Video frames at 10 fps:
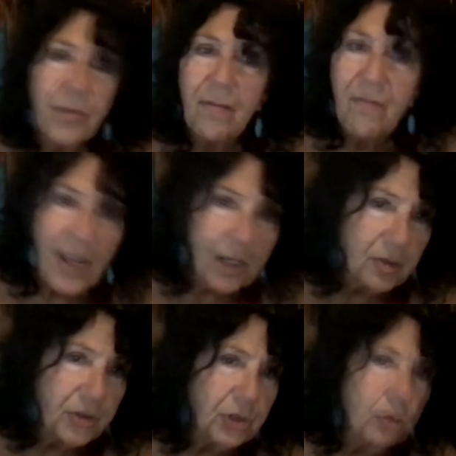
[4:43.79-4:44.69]

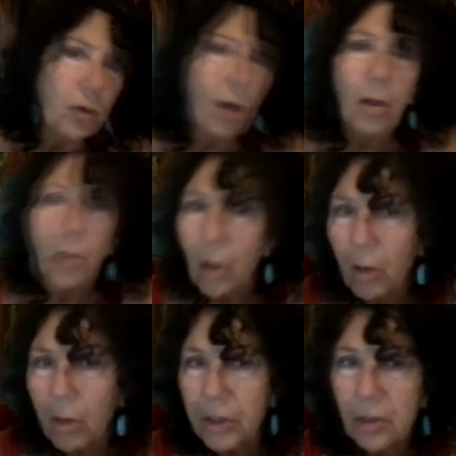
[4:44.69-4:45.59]
failed you,
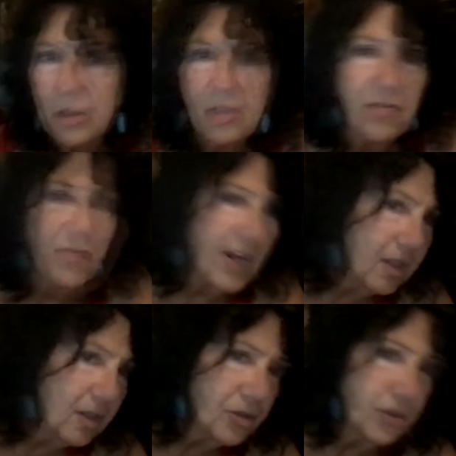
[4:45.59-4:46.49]
lawyers
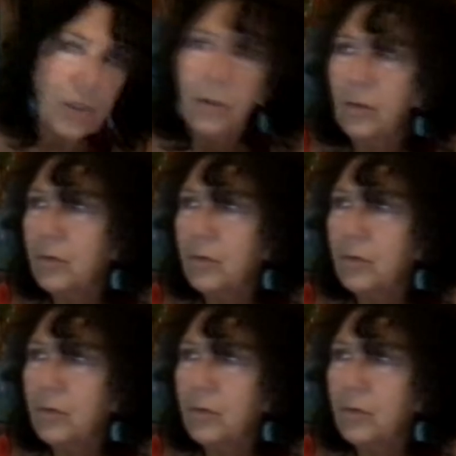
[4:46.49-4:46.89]
failed you,